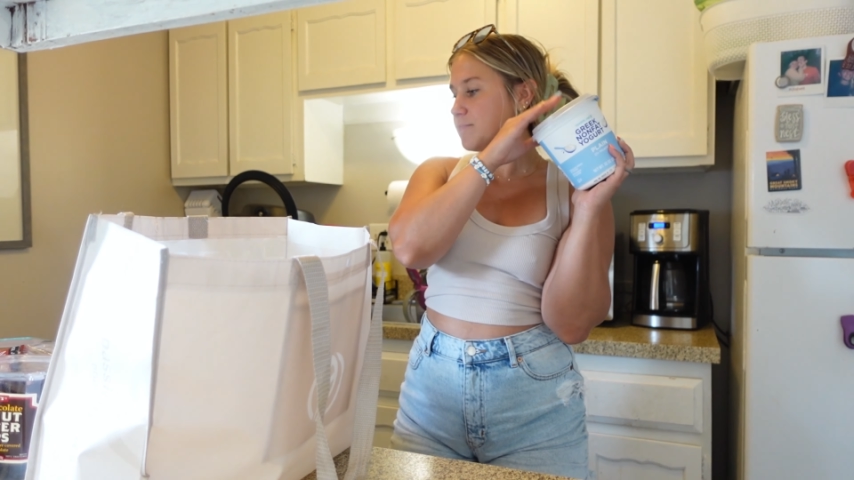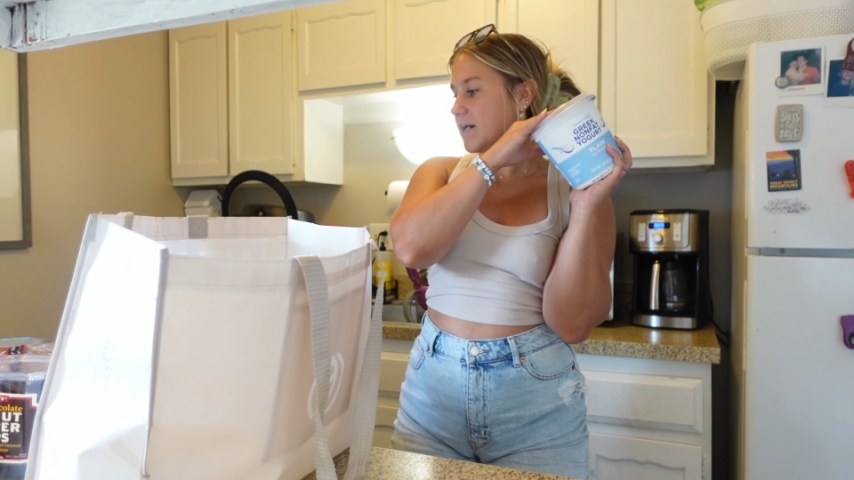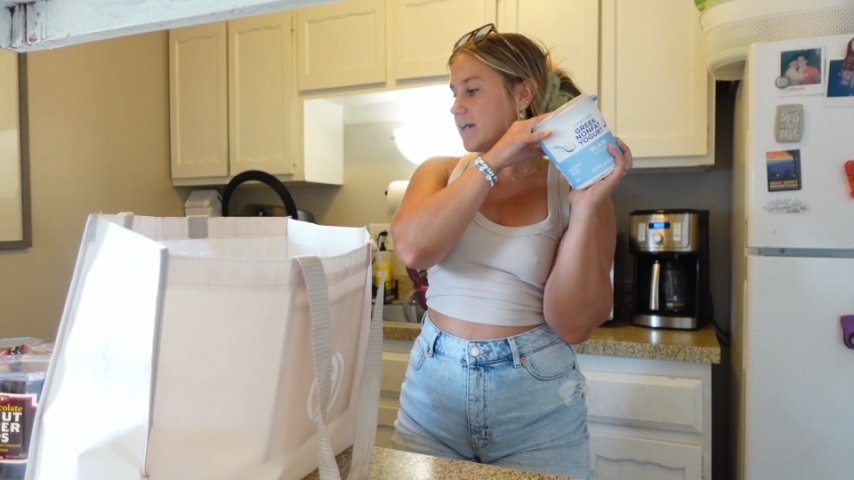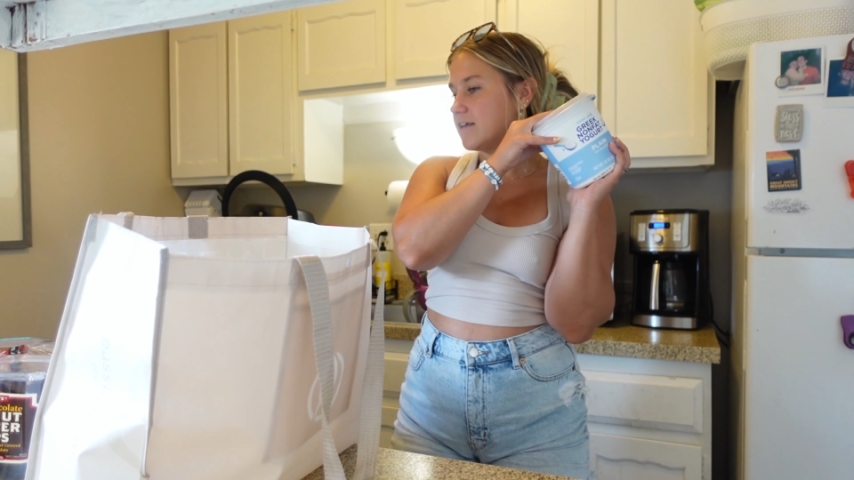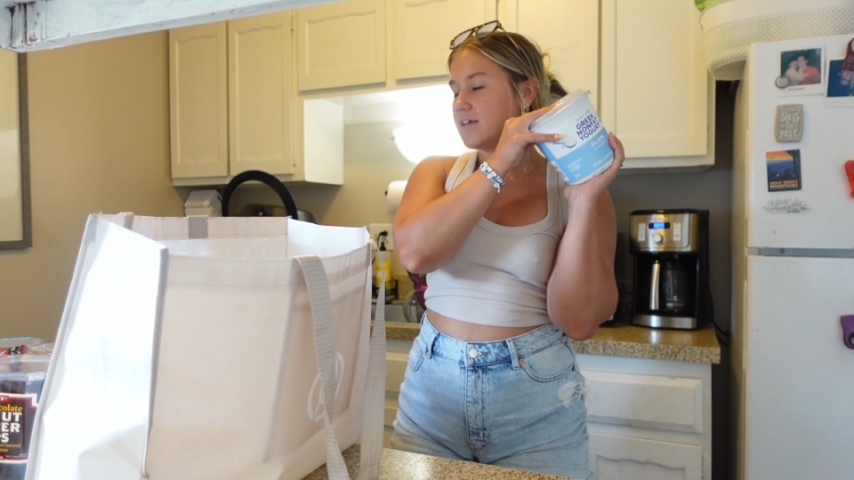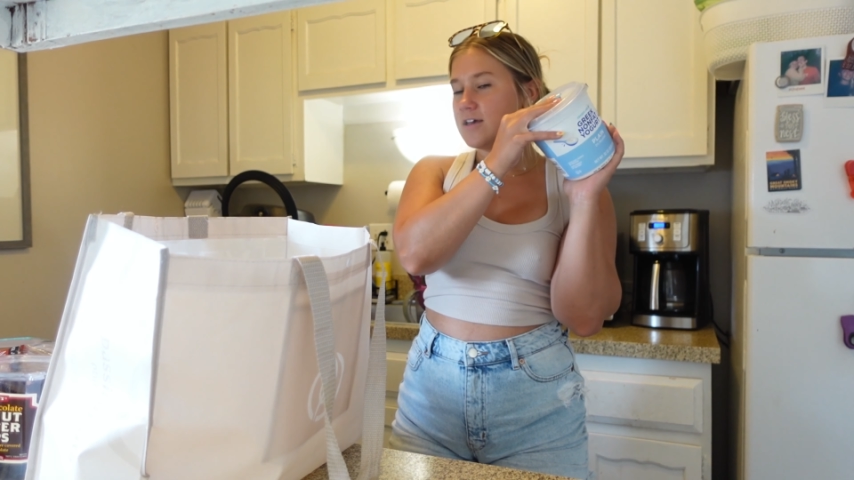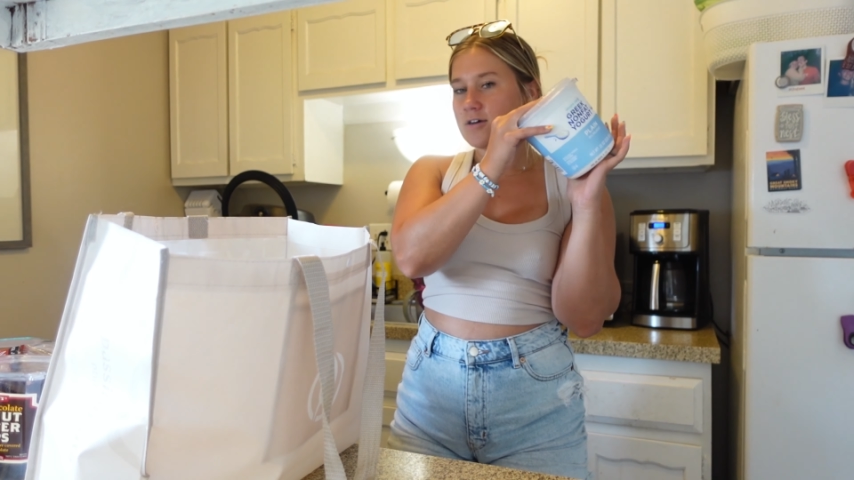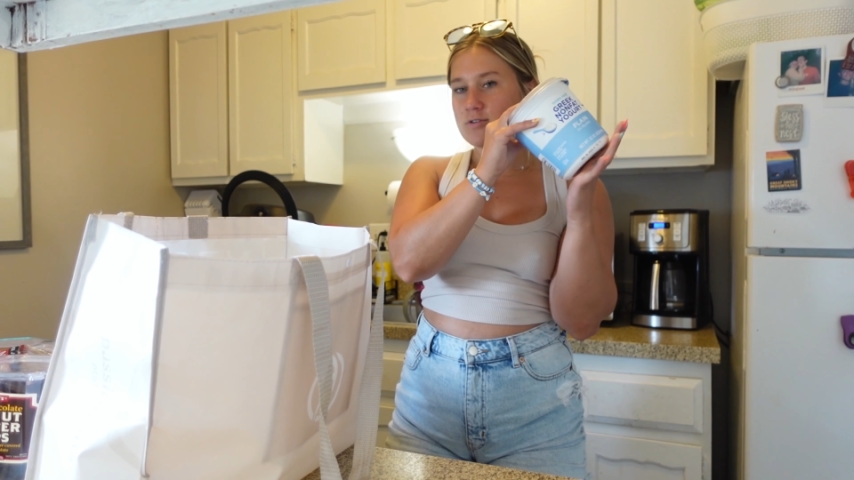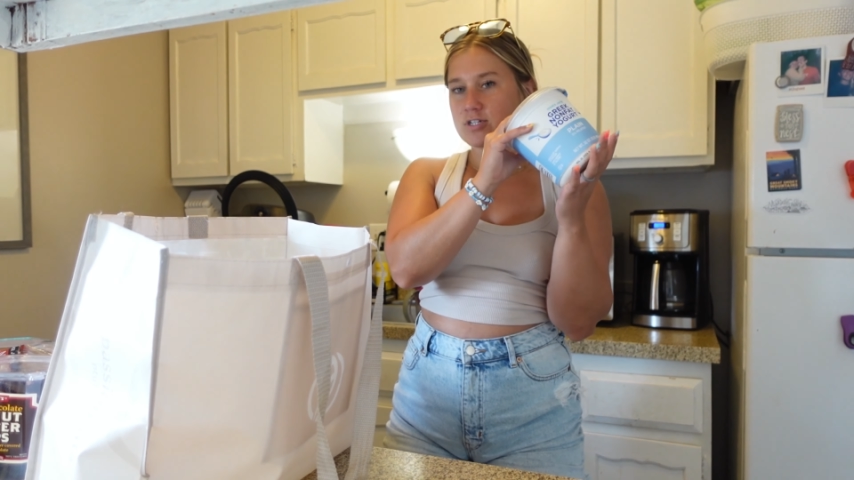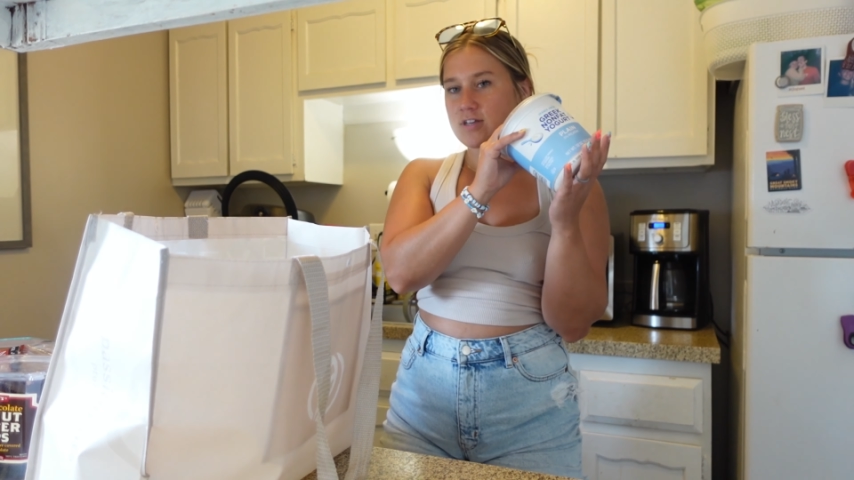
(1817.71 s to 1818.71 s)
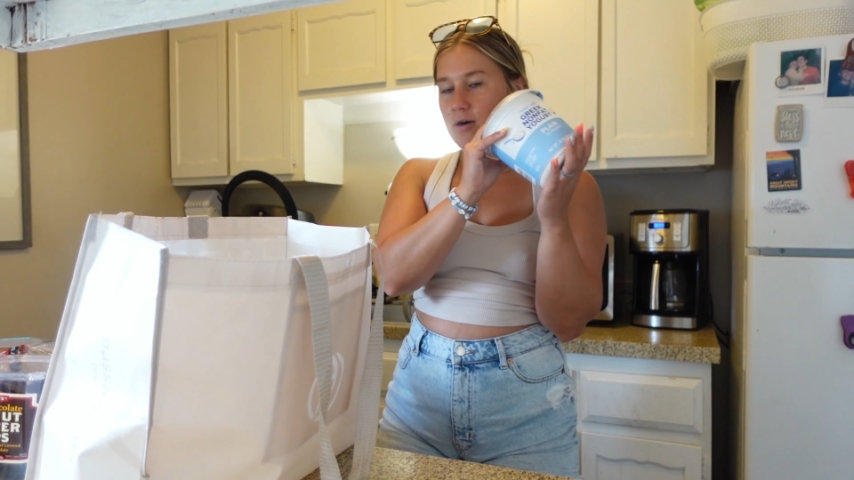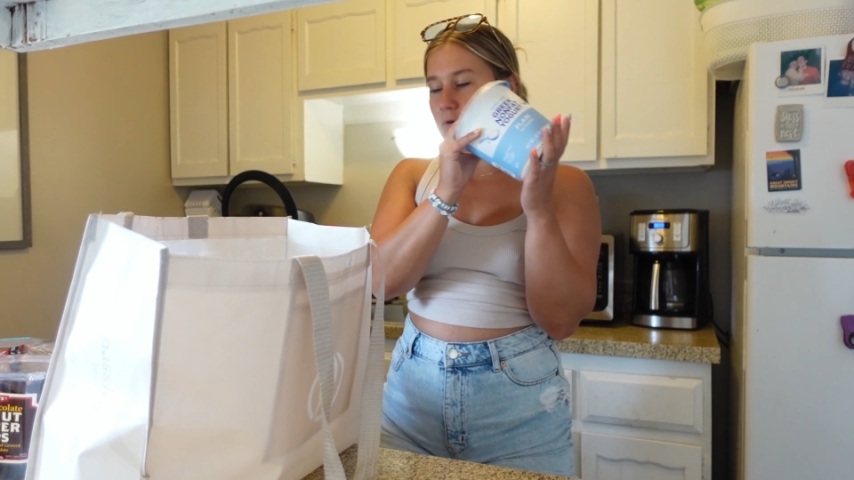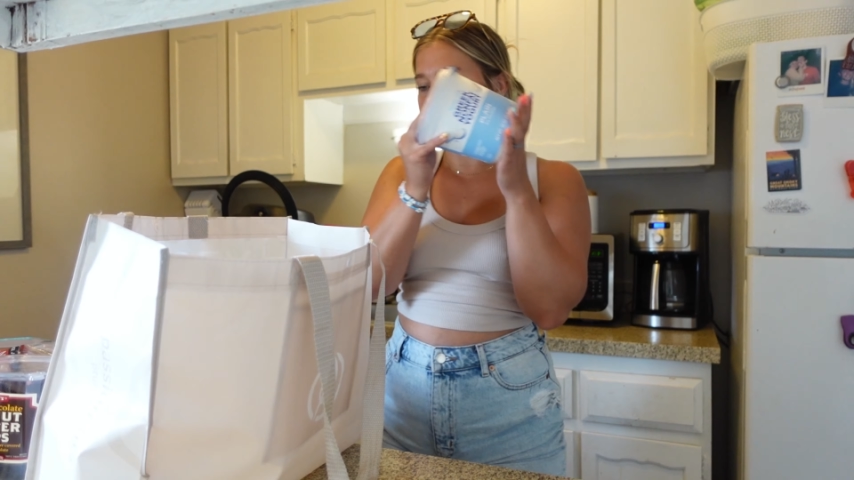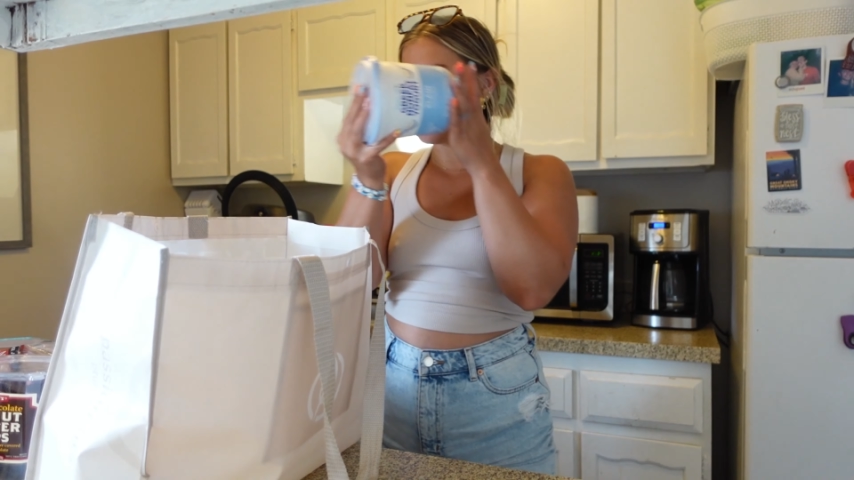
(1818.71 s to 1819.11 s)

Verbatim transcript: but we just got 1